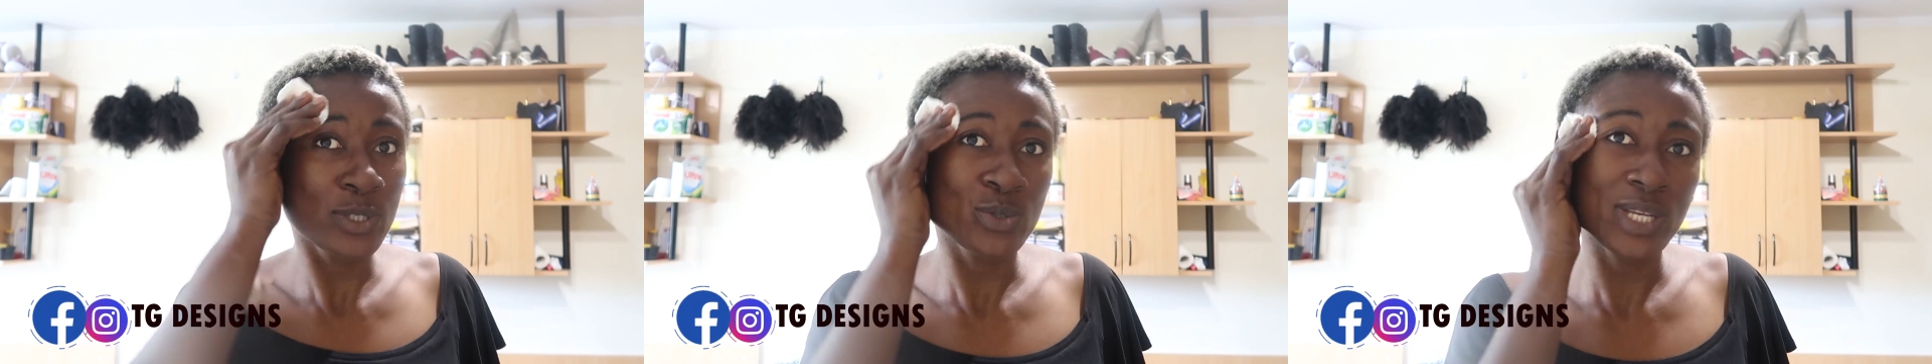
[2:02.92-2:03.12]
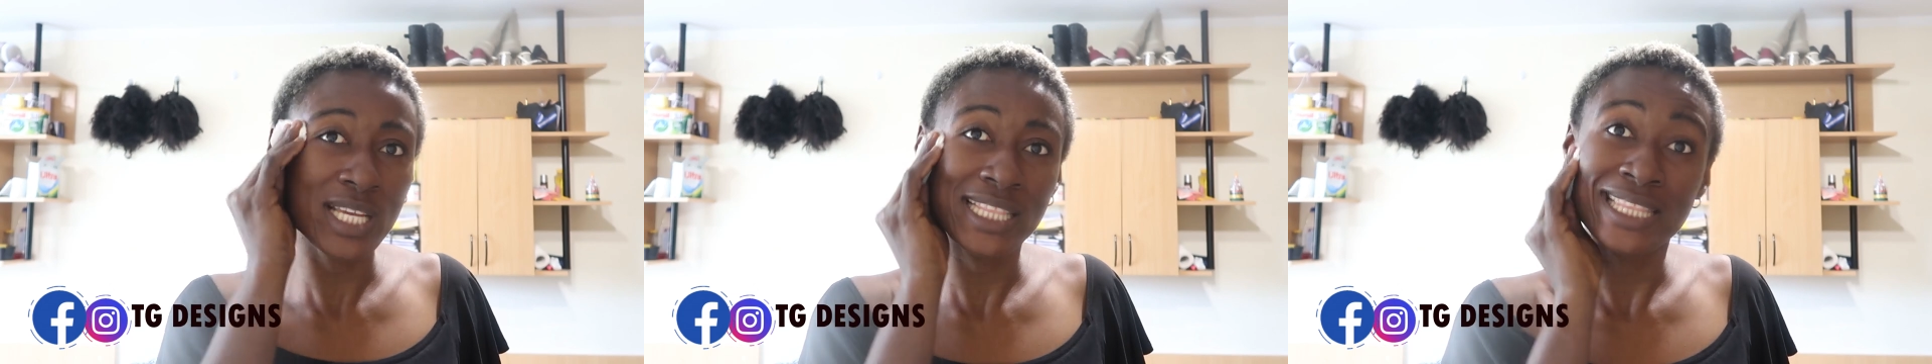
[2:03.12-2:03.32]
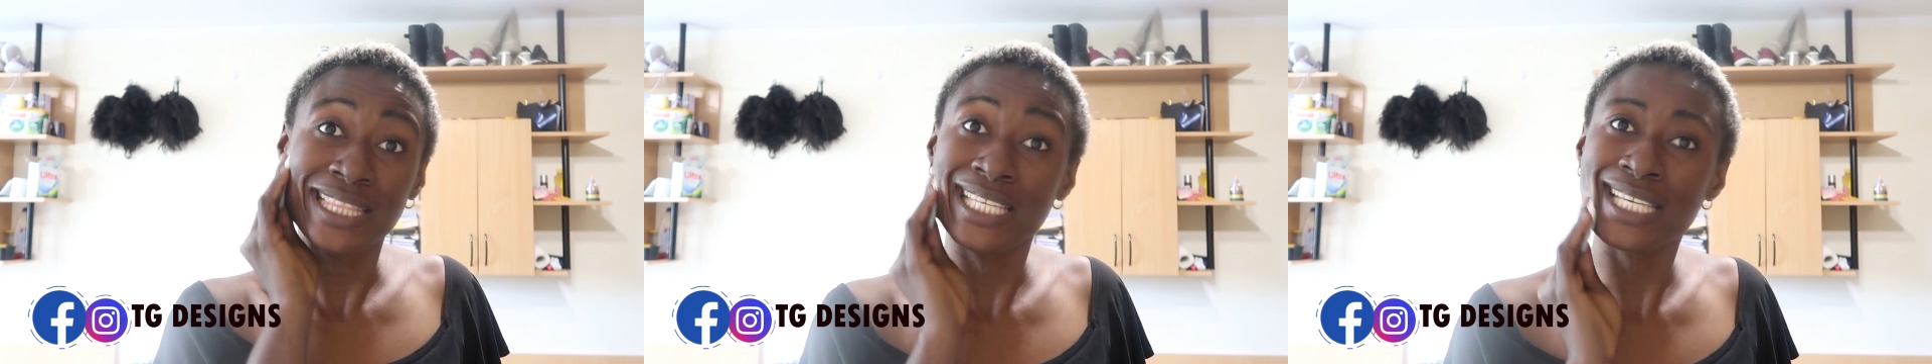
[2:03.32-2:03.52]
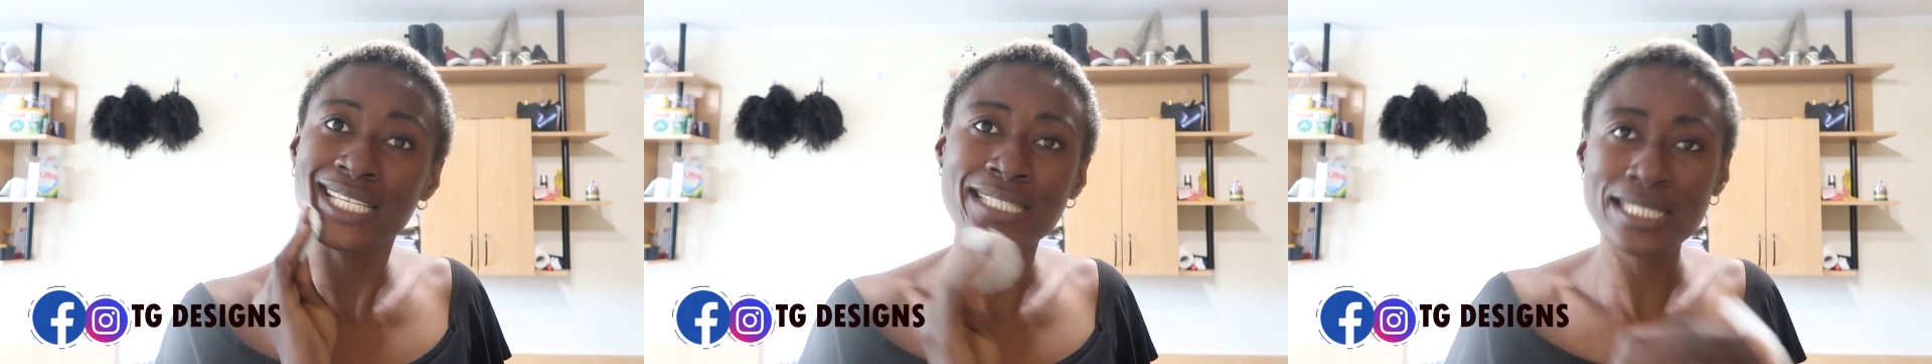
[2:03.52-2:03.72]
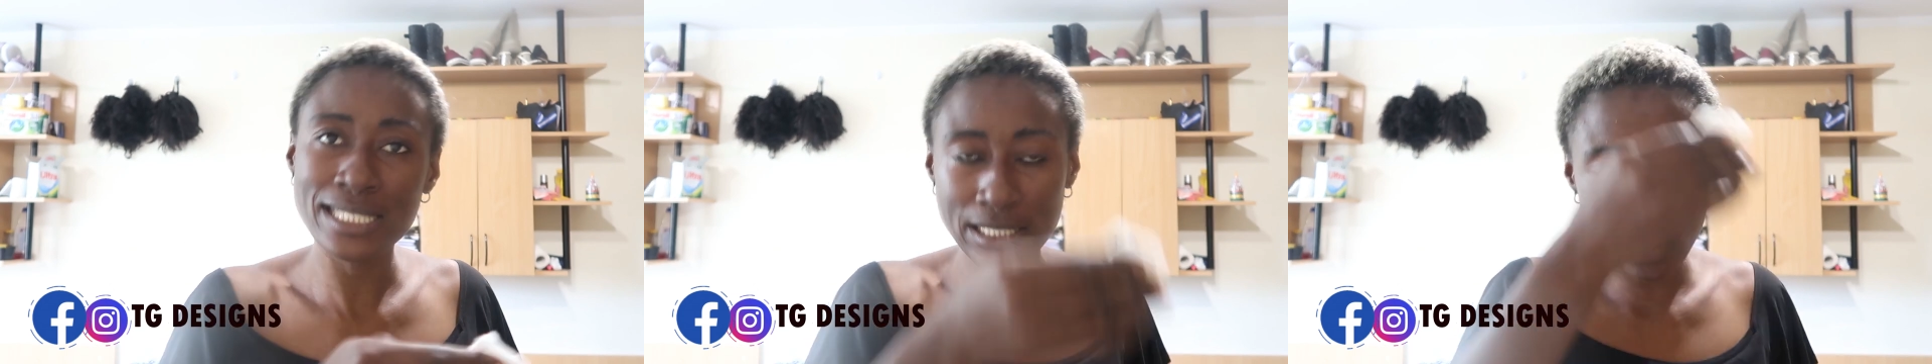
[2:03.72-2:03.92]
between
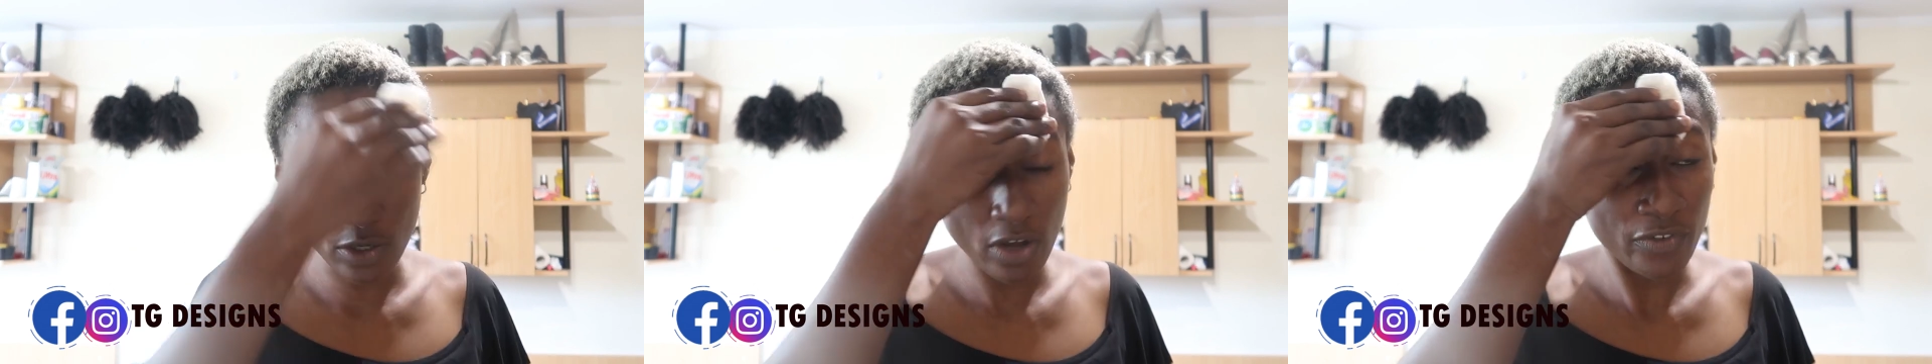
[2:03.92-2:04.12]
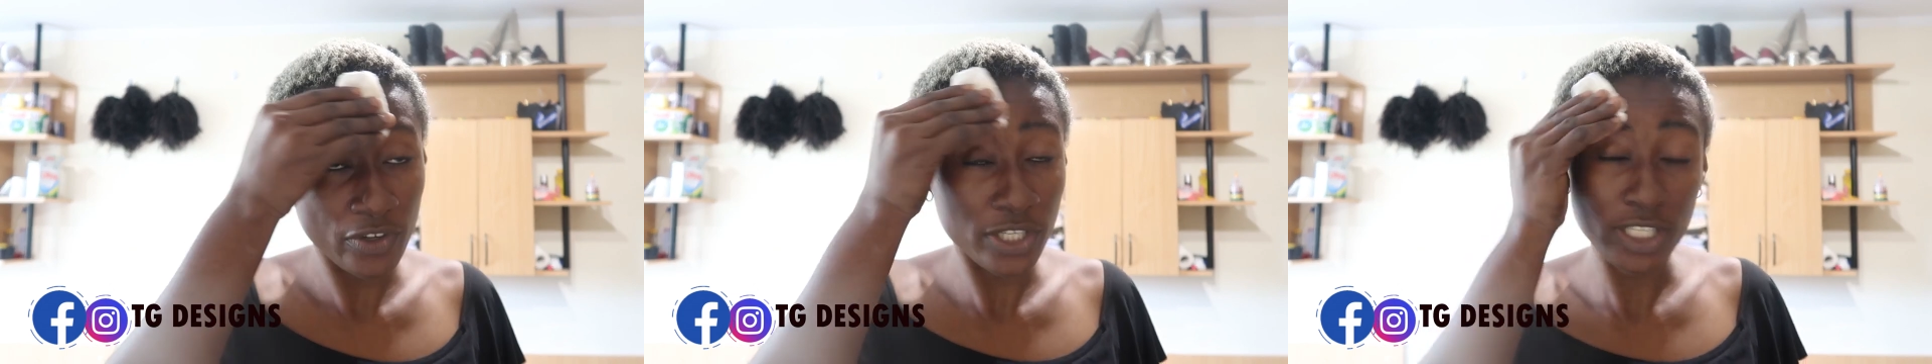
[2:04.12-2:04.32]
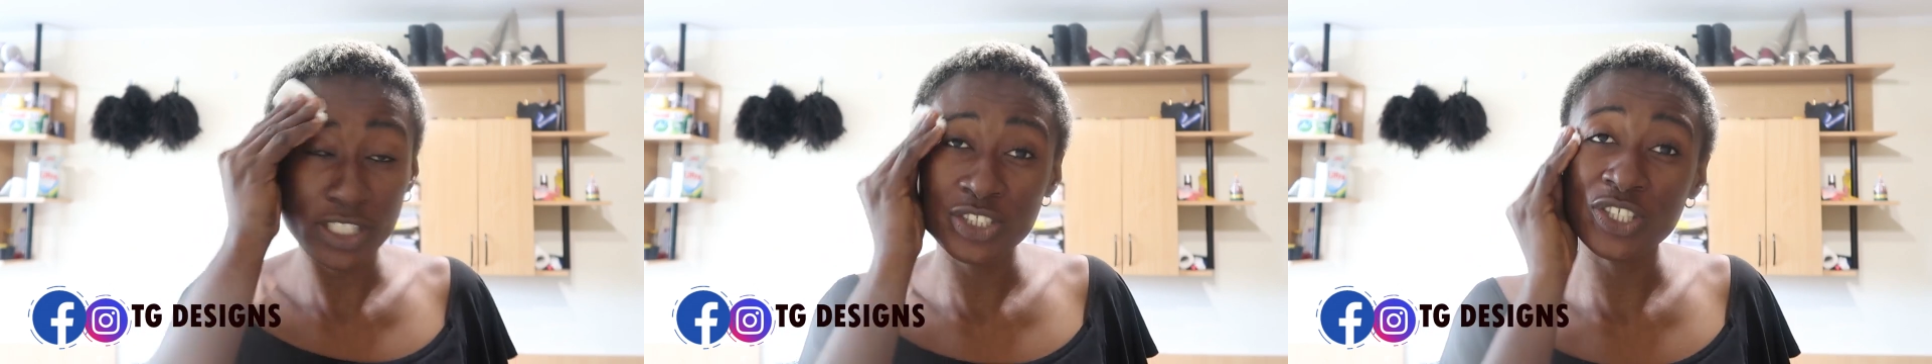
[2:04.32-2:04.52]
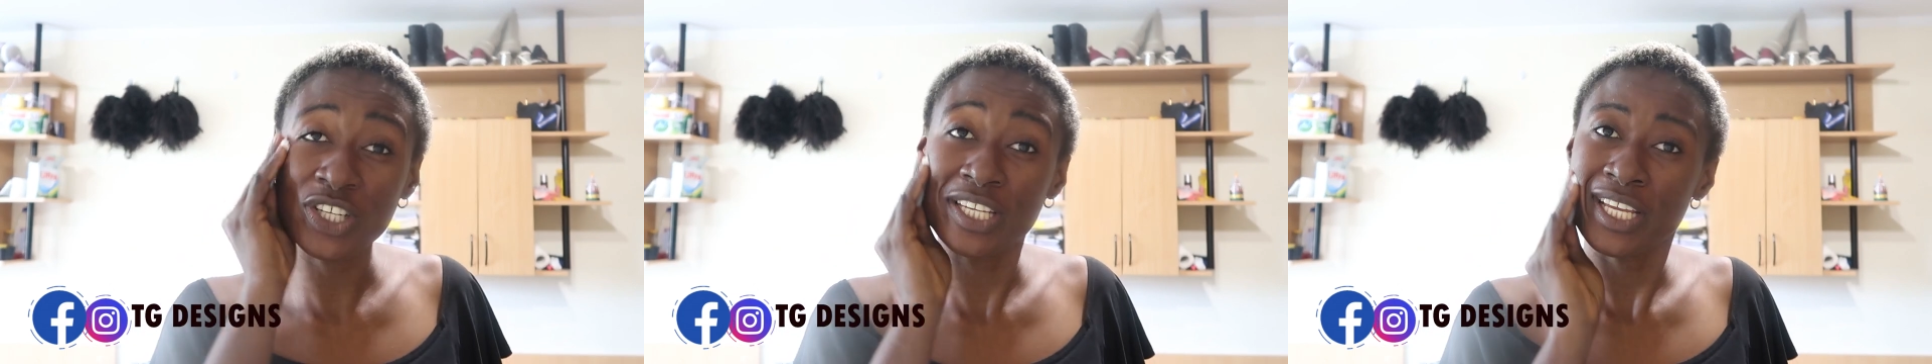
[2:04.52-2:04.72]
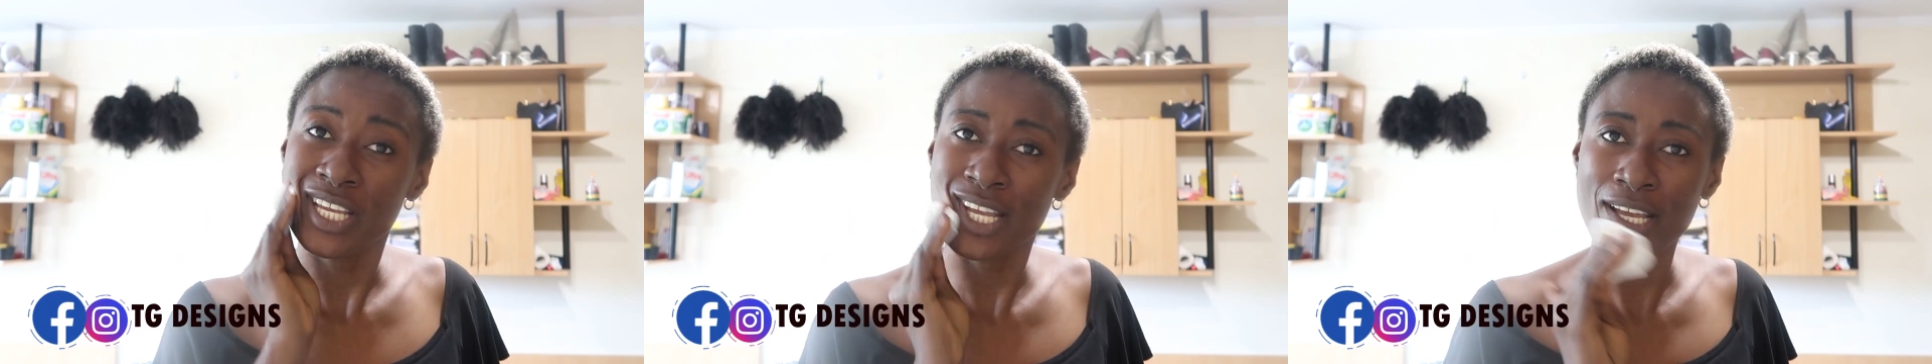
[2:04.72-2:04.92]
this
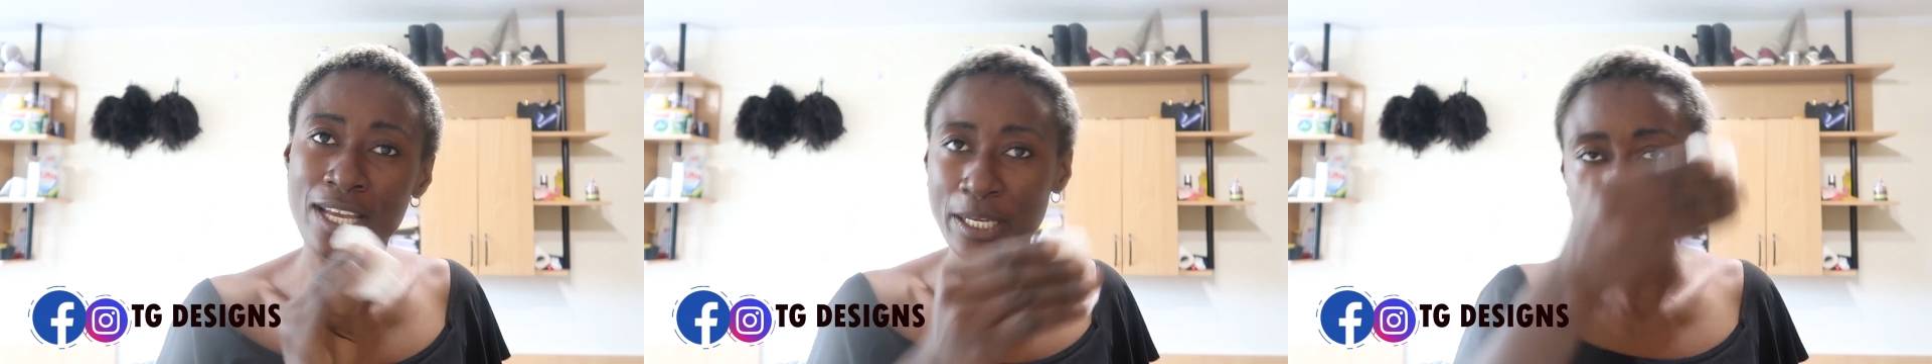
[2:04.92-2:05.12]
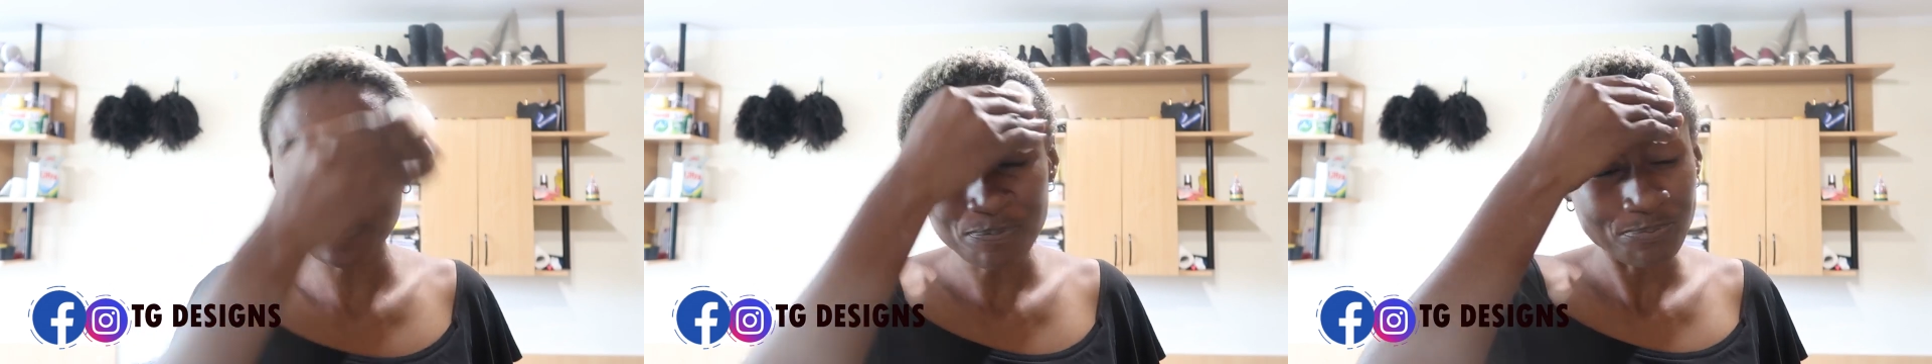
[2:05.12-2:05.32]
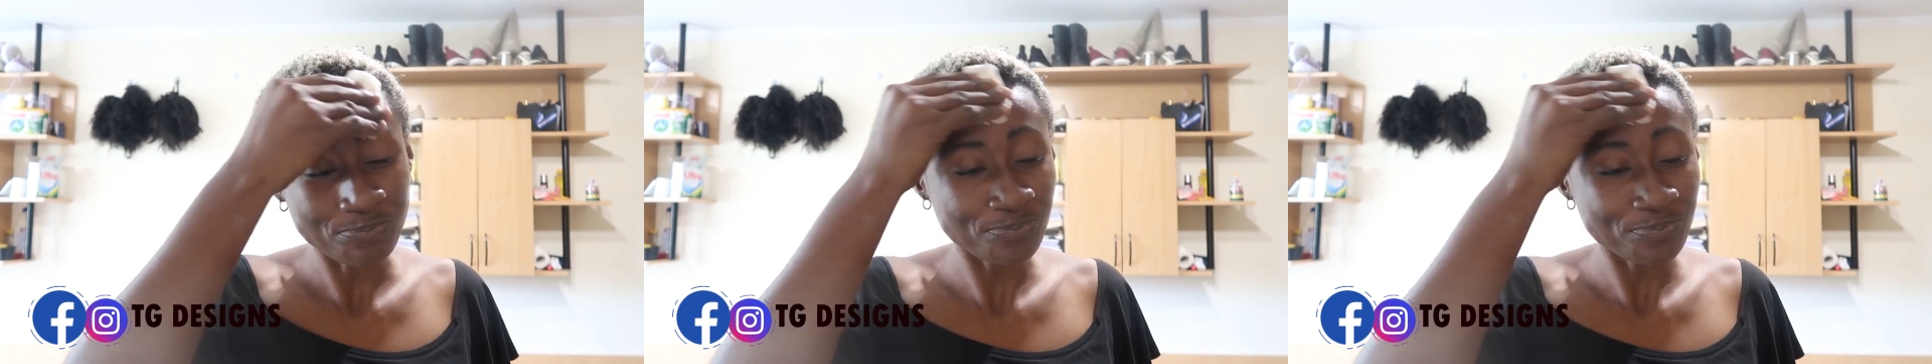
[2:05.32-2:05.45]
convocation here